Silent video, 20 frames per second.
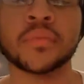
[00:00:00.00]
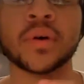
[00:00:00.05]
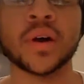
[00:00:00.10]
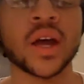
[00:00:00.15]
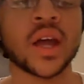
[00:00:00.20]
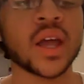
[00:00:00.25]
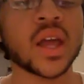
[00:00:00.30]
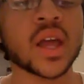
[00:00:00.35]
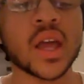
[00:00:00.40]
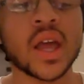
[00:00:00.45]

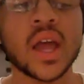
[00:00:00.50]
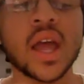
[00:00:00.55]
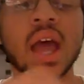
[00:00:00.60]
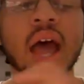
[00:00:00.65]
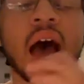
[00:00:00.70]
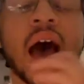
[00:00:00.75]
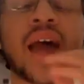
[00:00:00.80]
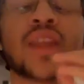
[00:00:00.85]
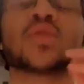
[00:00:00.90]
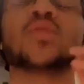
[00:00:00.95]
But
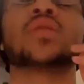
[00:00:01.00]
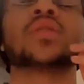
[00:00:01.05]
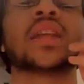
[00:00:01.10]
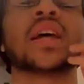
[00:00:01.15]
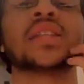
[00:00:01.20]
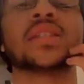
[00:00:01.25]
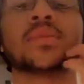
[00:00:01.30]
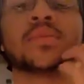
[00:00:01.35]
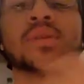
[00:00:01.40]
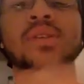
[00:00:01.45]
I just want
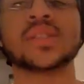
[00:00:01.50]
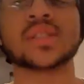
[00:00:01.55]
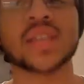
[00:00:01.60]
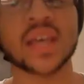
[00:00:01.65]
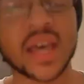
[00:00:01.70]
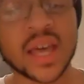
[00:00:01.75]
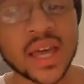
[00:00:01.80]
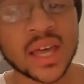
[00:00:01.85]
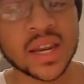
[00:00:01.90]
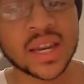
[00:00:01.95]
that to be
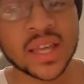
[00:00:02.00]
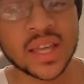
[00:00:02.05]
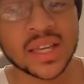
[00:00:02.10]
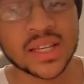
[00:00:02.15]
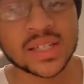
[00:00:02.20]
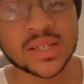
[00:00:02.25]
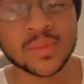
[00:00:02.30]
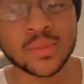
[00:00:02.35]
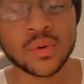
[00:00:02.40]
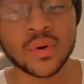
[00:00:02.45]
said.
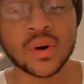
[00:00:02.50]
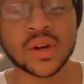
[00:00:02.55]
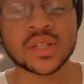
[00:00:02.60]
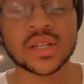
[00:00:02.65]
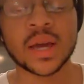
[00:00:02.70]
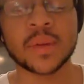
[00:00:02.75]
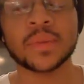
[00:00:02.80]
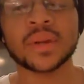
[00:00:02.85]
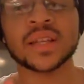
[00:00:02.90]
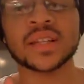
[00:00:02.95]
It's your boy
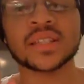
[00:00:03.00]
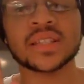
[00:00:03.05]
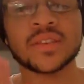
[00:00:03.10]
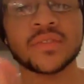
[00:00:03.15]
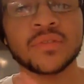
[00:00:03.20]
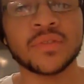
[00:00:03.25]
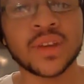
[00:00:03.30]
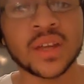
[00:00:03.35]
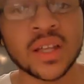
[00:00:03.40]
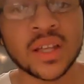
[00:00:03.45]
Jamalik
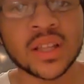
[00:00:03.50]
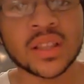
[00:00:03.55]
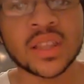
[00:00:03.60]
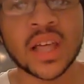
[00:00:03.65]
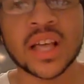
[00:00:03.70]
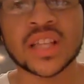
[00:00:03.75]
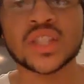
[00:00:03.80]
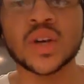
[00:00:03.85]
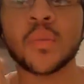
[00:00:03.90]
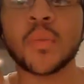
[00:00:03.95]
TV.
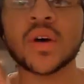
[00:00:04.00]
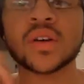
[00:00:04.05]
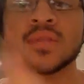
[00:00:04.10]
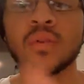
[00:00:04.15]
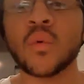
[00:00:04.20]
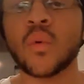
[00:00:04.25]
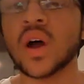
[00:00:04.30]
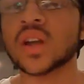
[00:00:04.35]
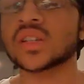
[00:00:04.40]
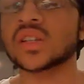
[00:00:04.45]
Thanks so much
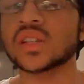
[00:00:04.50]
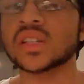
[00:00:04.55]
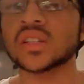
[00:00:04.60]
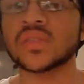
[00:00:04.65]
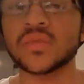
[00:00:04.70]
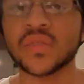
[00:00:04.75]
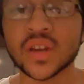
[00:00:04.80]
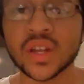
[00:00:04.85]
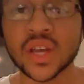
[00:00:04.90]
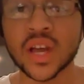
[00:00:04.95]
for watching
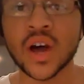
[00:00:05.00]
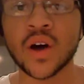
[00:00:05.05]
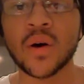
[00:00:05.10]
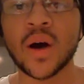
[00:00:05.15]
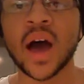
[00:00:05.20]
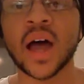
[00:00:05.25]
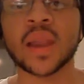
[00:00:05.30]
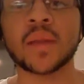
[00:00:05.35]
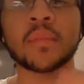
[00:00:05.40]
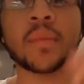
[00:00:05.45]
this video.
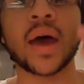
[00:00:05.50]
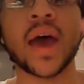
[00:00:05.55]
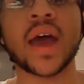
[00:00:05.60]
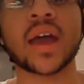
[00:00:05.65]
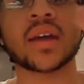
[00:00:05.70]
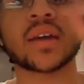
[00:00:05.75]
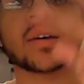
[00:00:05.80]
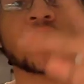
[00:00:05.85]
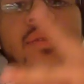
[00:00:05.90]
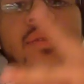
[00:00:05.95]
Holla back.